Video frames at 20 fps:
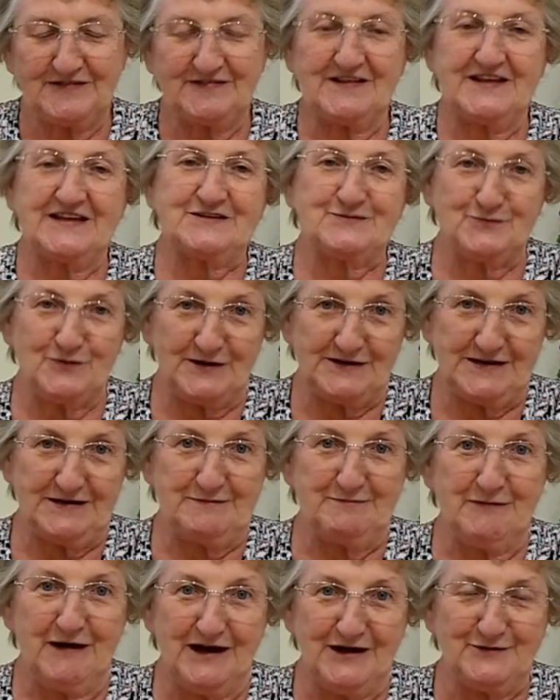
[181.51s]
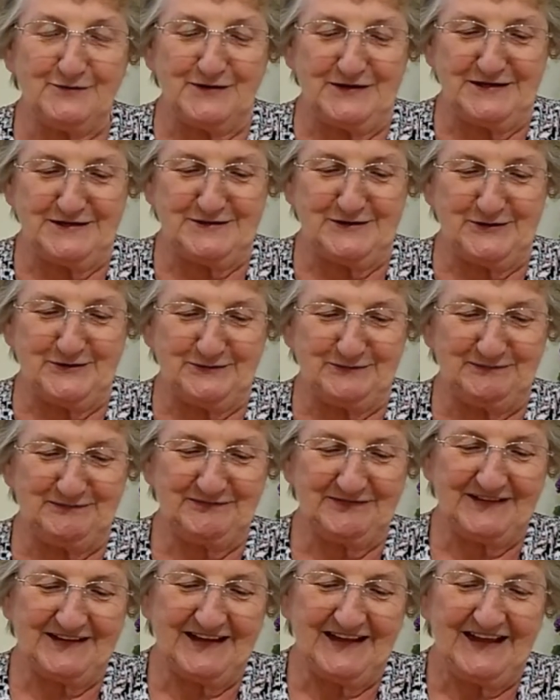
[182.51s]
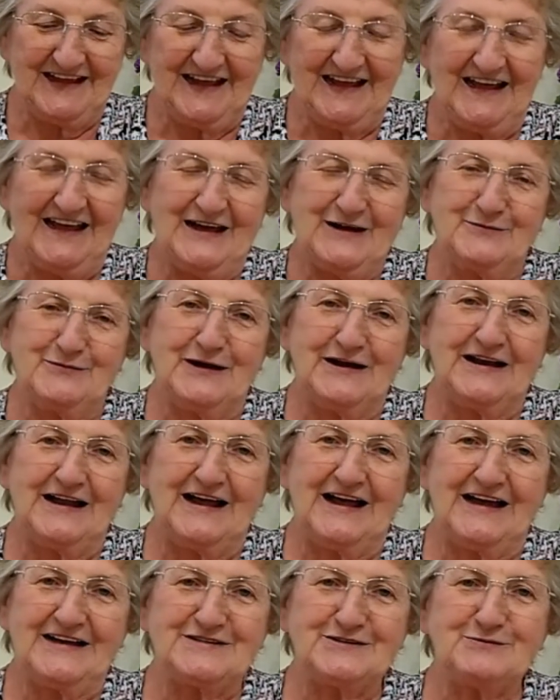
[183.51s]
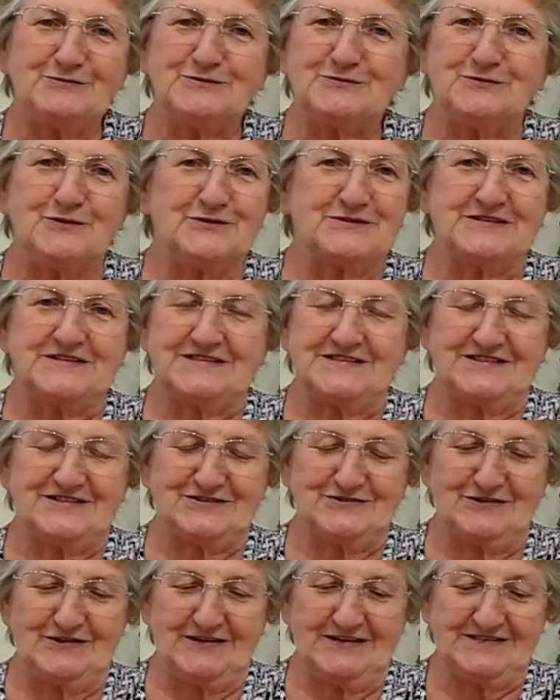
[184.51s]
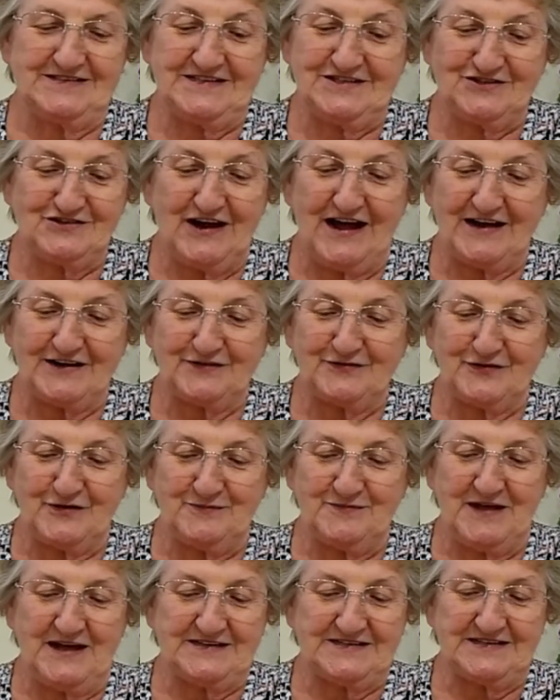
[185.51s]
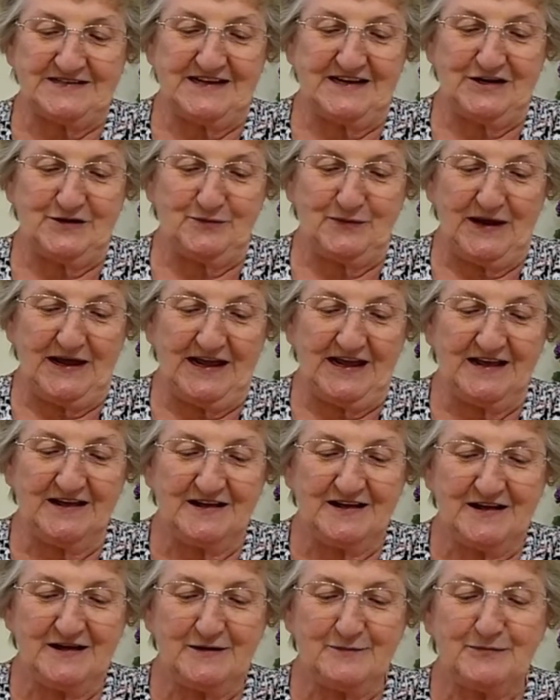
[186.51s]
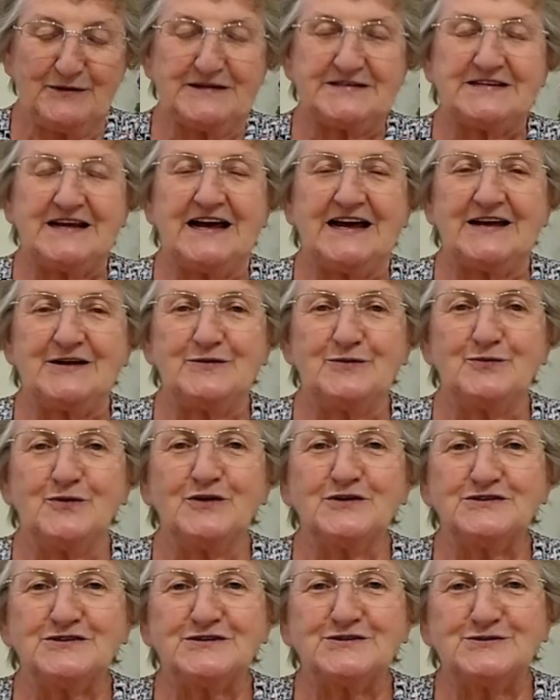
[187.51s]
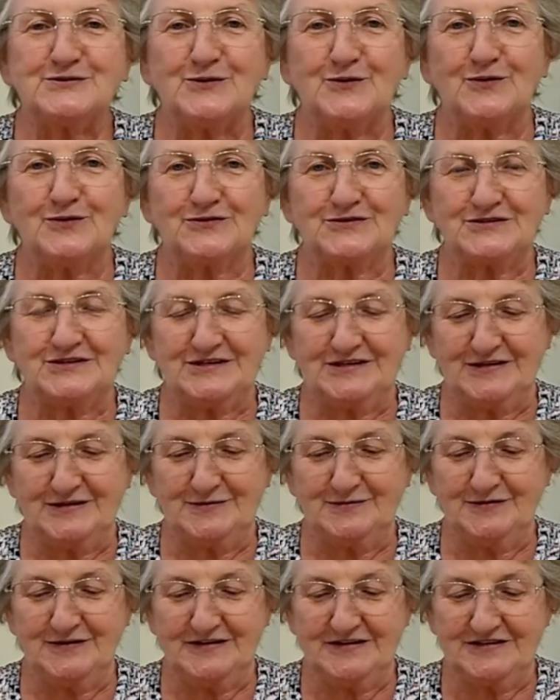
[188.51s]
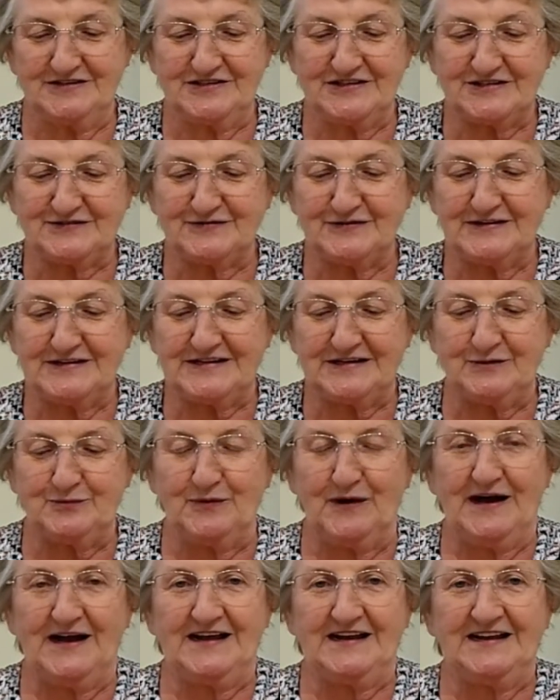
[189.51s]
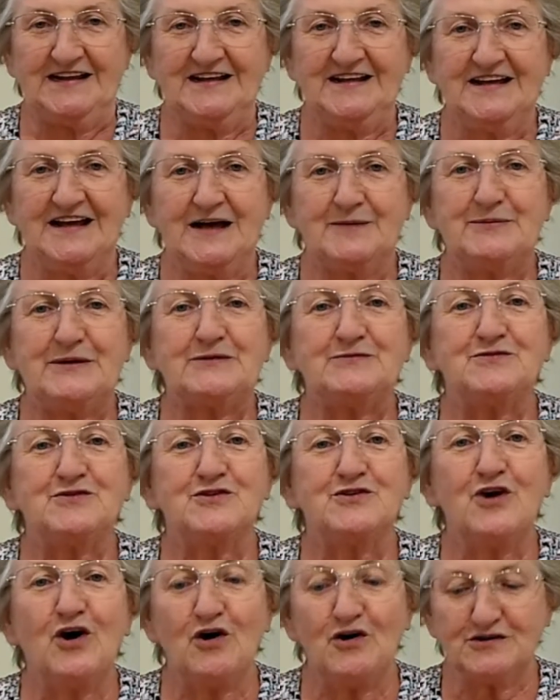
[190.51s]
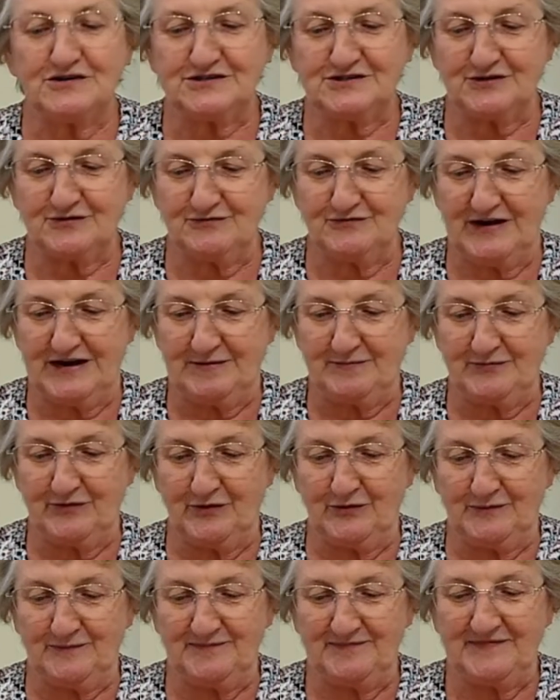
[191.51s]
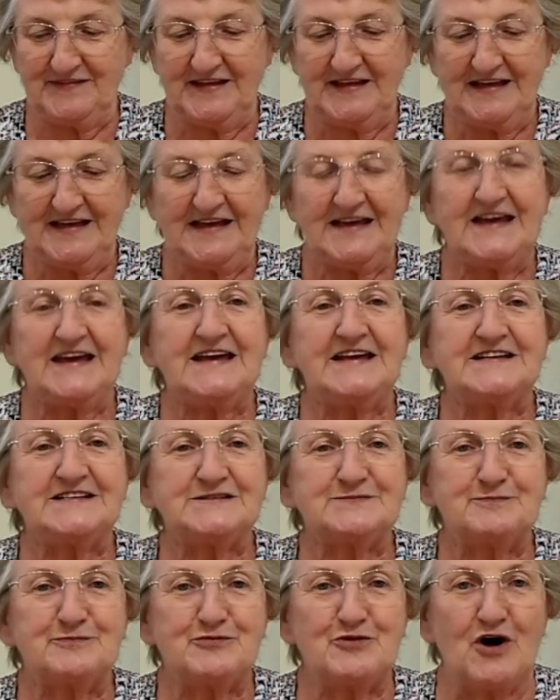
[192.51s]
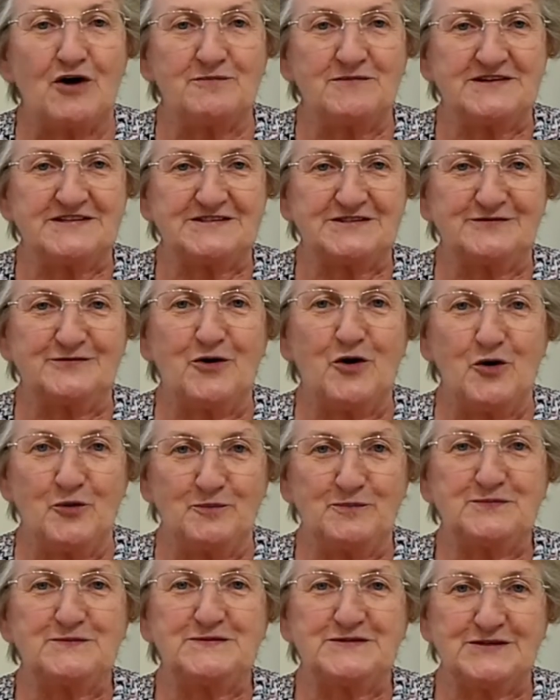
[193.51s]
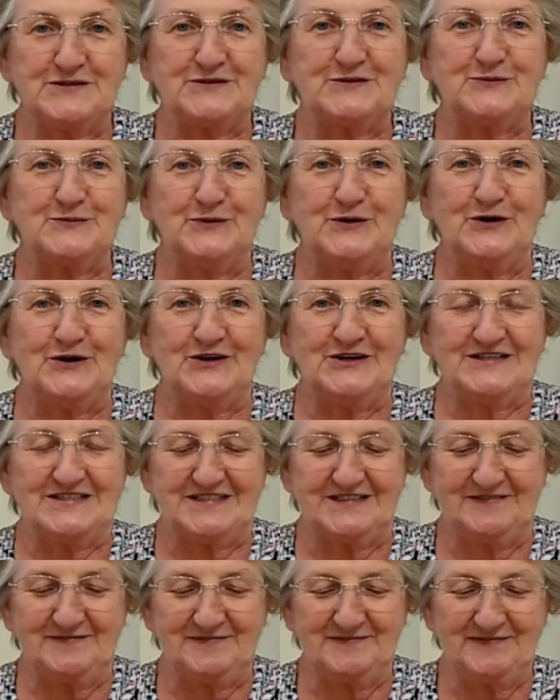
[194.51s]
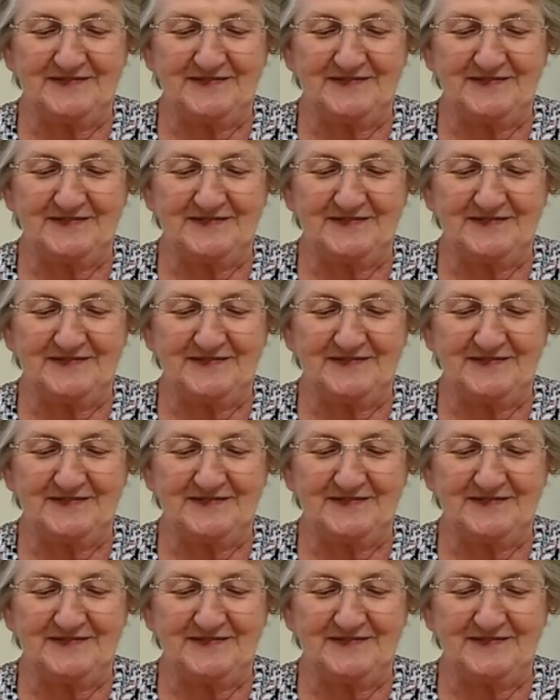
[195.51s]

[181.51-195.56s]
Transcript: that there's one in my window. Well, I don't want to detract from that in any way, but I want to talk to you just for a little while about God's rainbow, his promise of hope to the world.